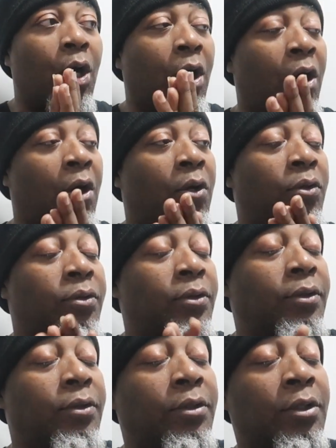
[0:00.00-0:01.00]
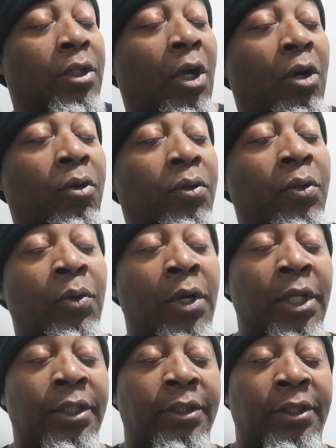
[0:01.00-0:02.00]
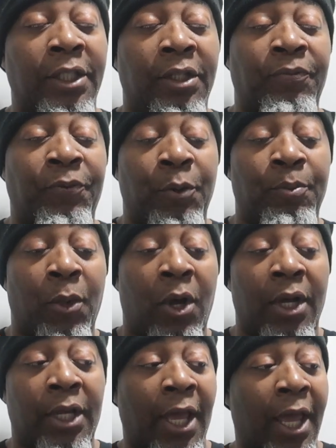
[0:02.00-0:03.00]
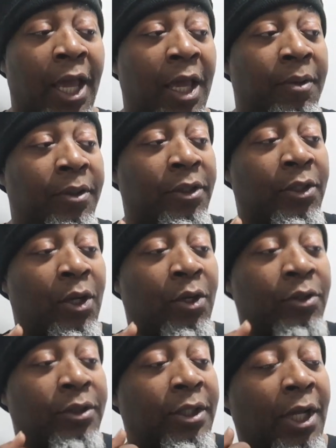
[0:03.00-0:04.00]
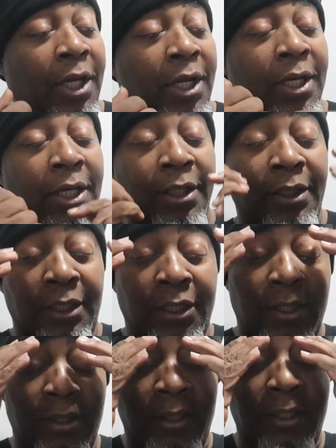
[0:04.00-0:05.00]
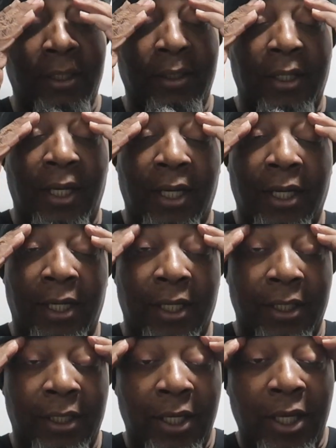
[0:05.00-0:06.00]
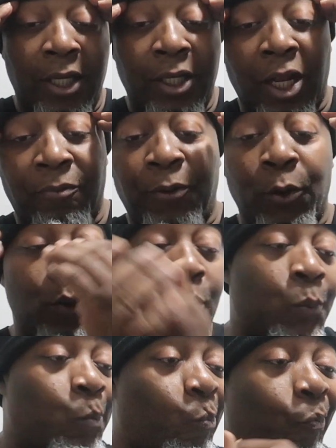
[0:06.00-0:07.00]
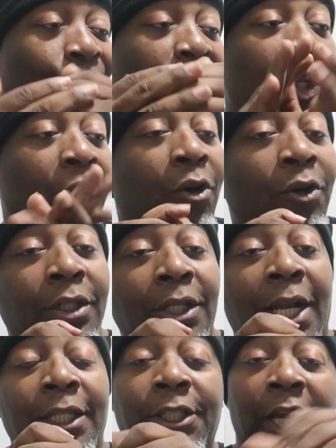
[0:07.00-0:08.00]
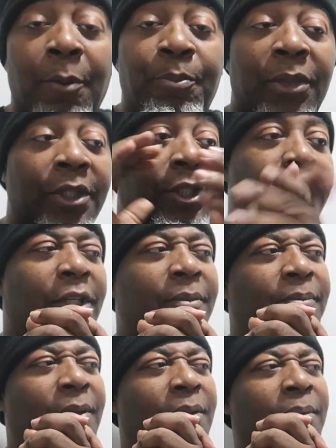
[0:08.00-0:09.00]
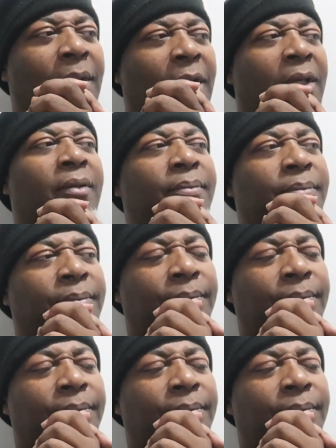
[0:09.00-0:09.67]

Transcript: Oh, you know, we want to see the football game. You know, uh, little, little uh, nephew, you know, got championship. I'm like...